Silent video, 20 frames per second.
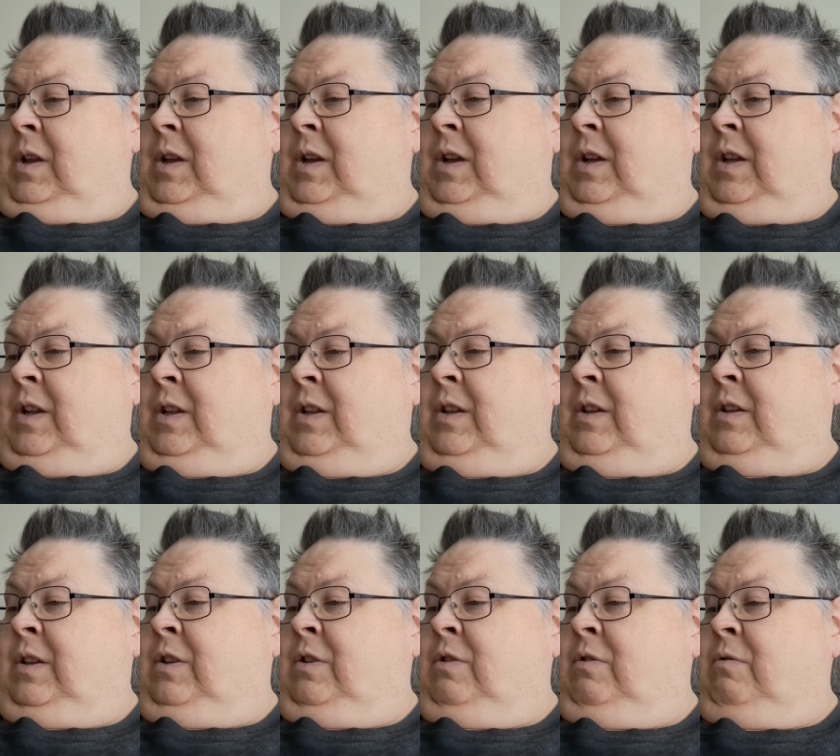Uh,
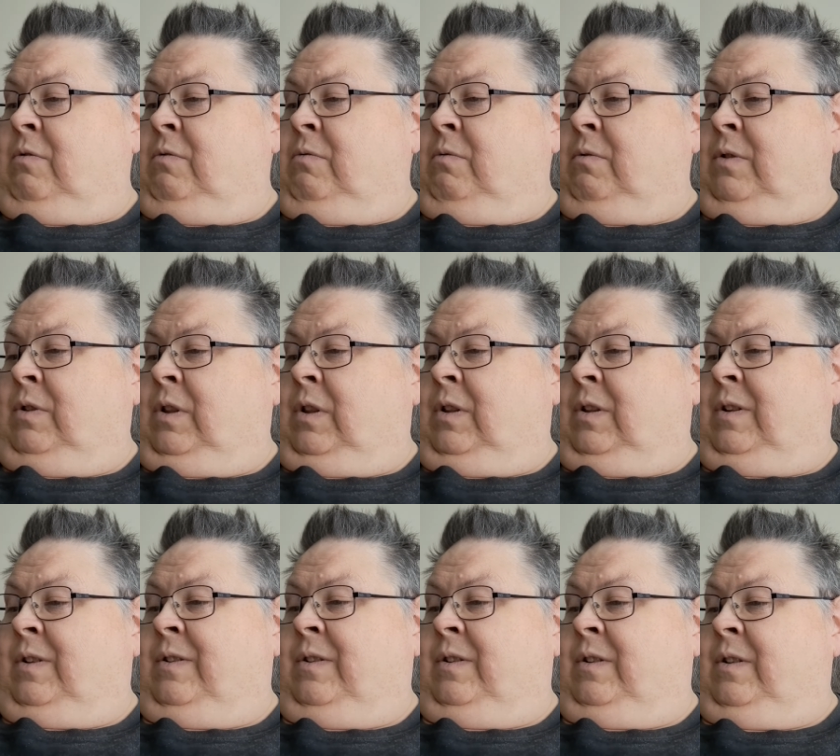
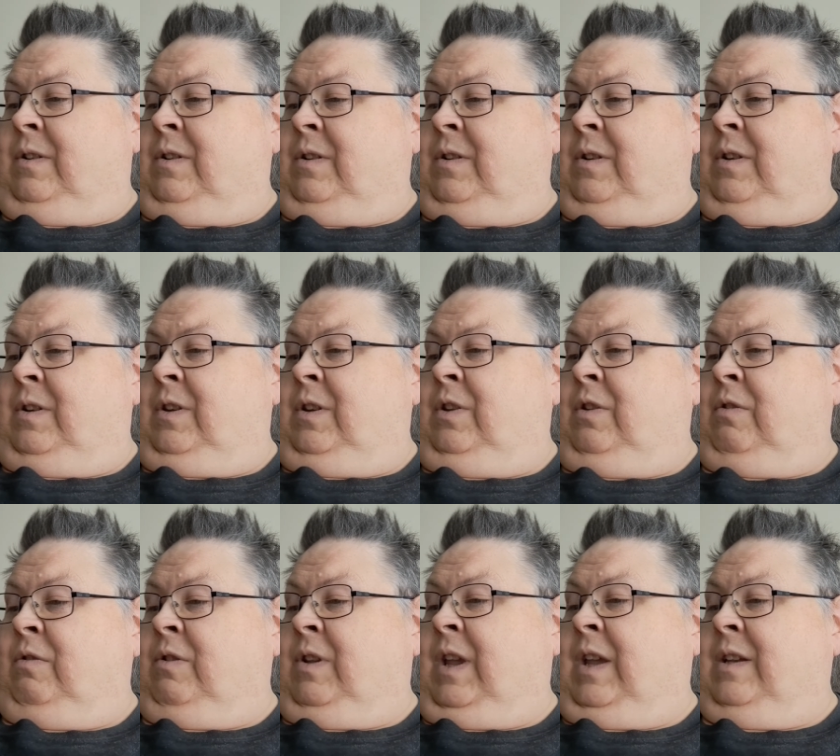you'll,
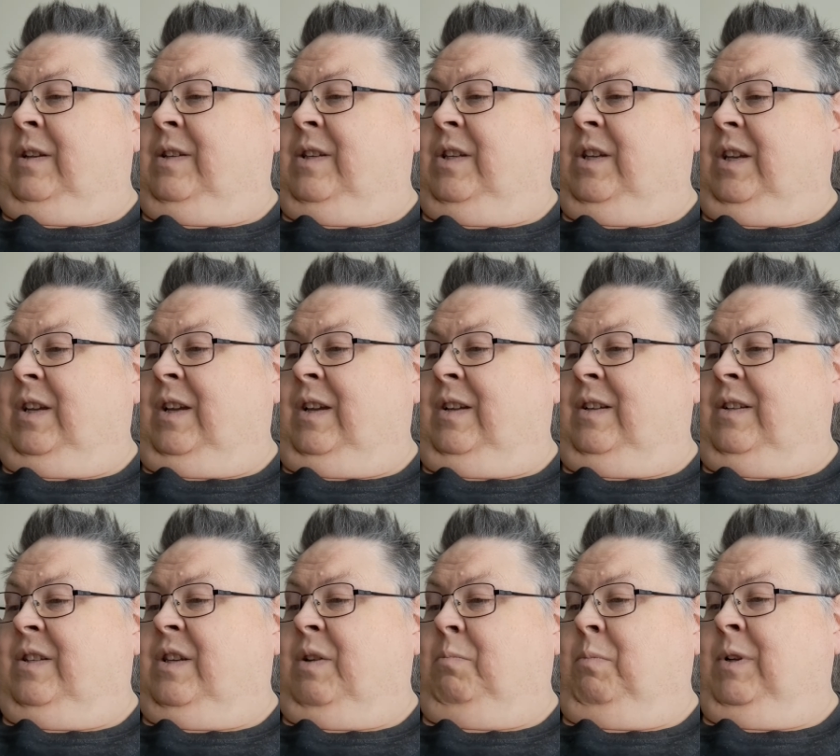you'll get
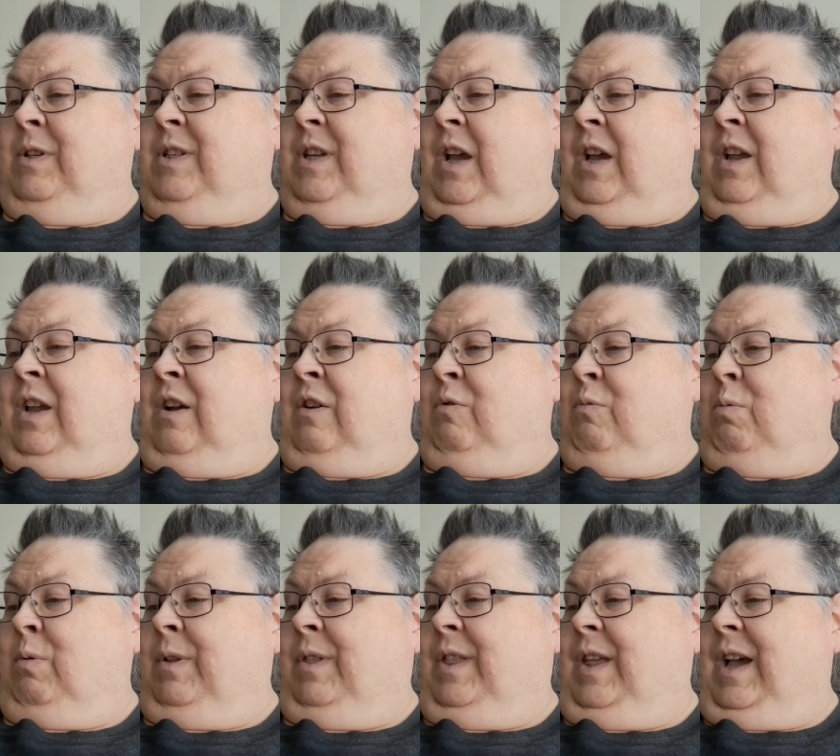uh, someone's eye
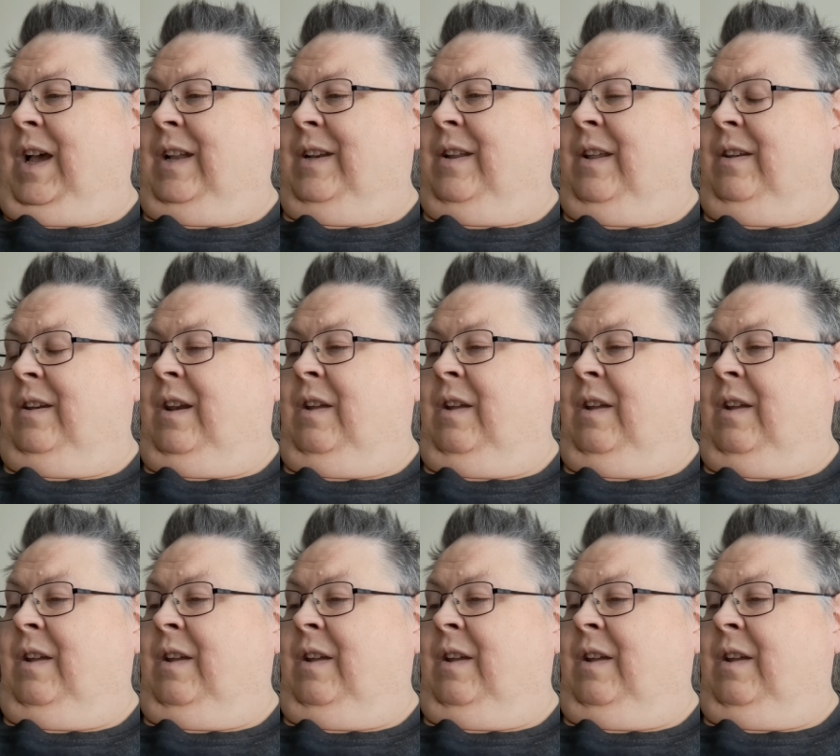out with that.